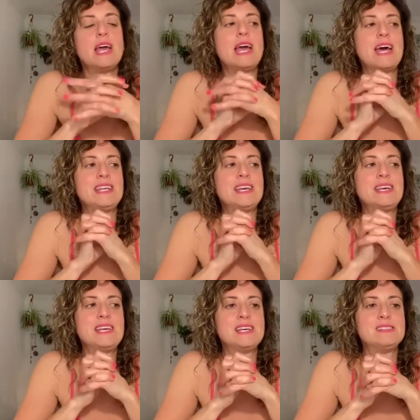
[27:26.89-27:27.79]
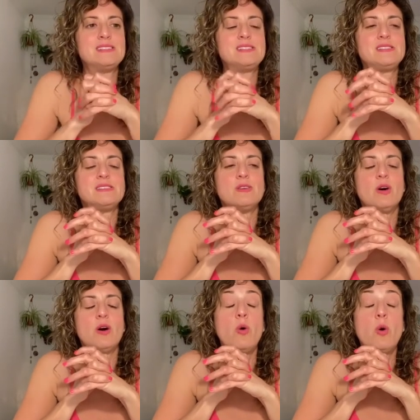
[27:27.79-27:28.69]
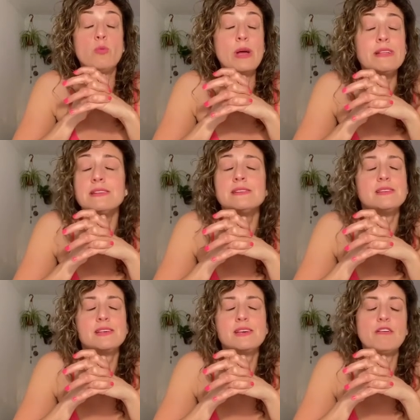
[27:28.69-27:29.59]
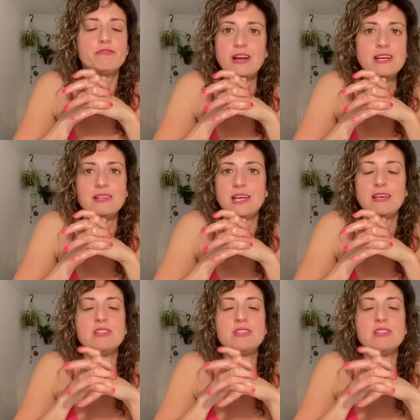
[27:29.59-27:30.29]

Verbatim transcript: And it is horrendously frightening.